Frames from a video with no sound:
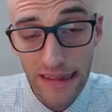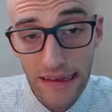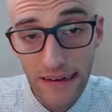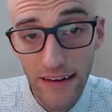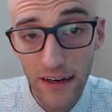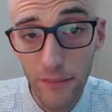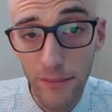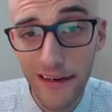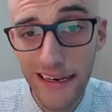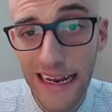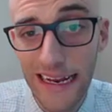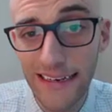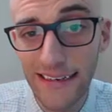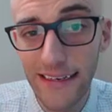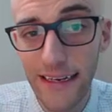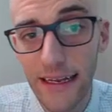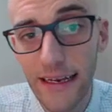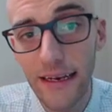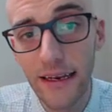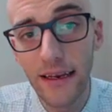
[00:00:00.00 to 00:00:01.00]
with
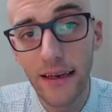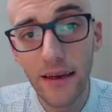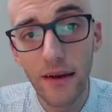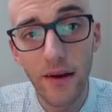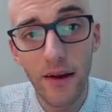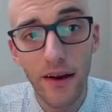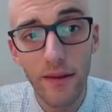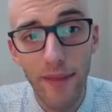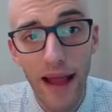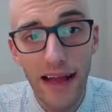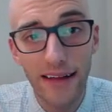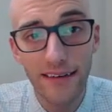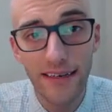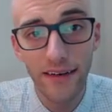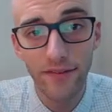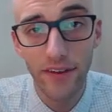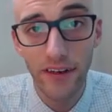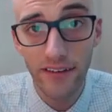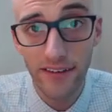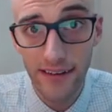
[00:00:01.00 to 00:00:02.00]
interpretation, you can
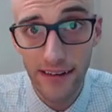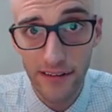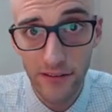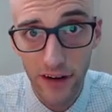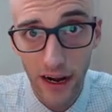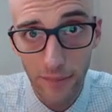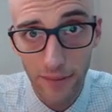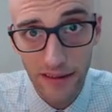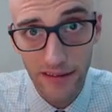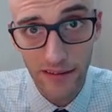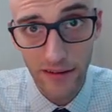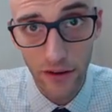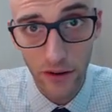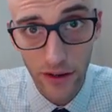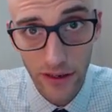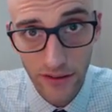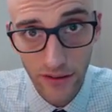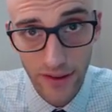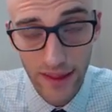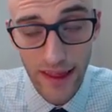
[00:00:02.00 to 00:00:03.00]
imagine if there's discrepant
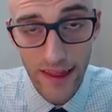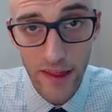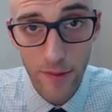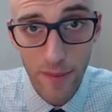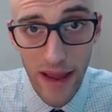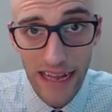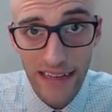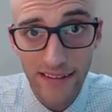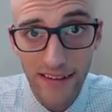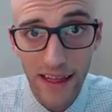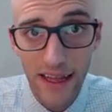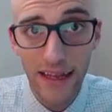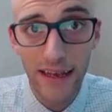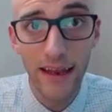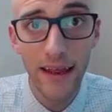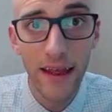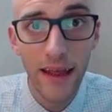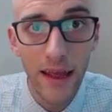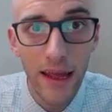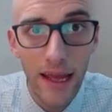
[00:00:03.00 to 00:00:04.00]
scores within the
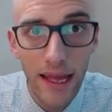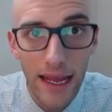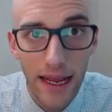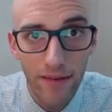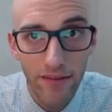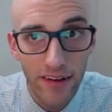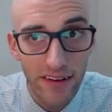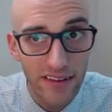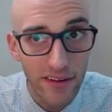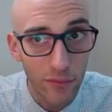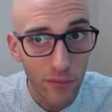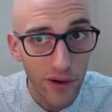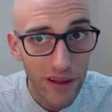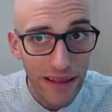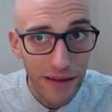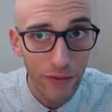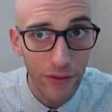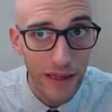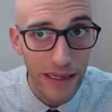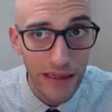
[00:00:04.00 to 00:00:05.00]
baseline, if there's some
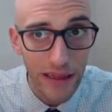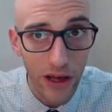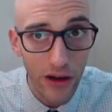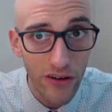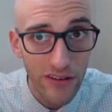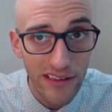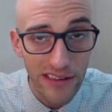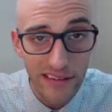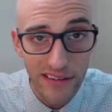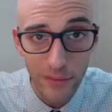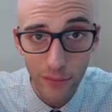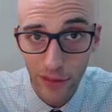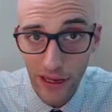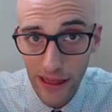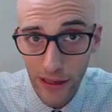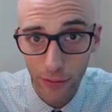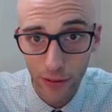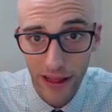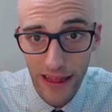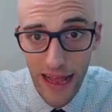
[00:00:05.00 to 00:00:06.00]
really, really lows and some
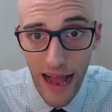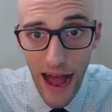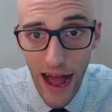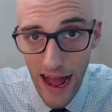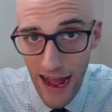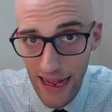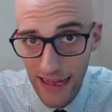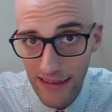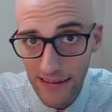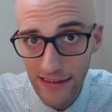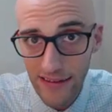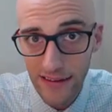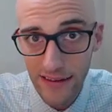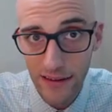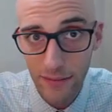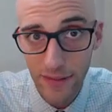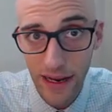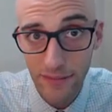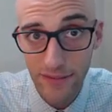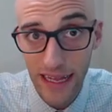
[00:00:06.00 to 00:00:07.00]
really, really highs,
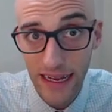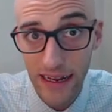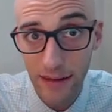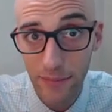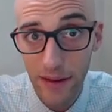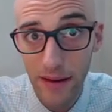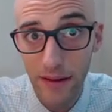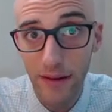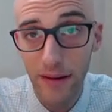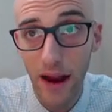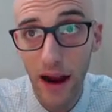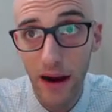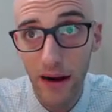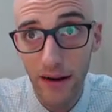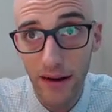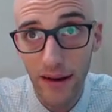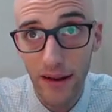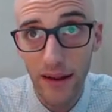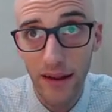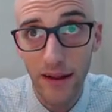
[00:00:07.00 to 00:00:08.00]
sometimes that can be
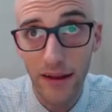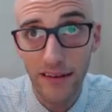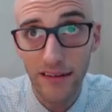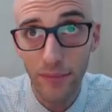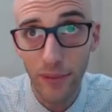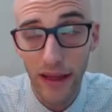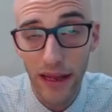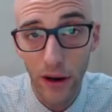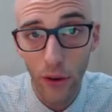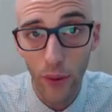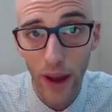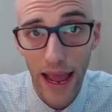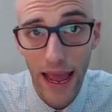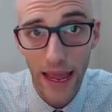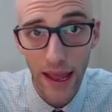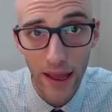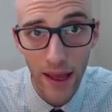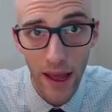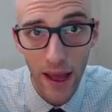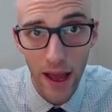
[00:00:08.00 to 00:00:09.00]
hard to explain
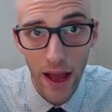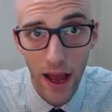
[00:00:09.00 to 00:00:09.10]
away.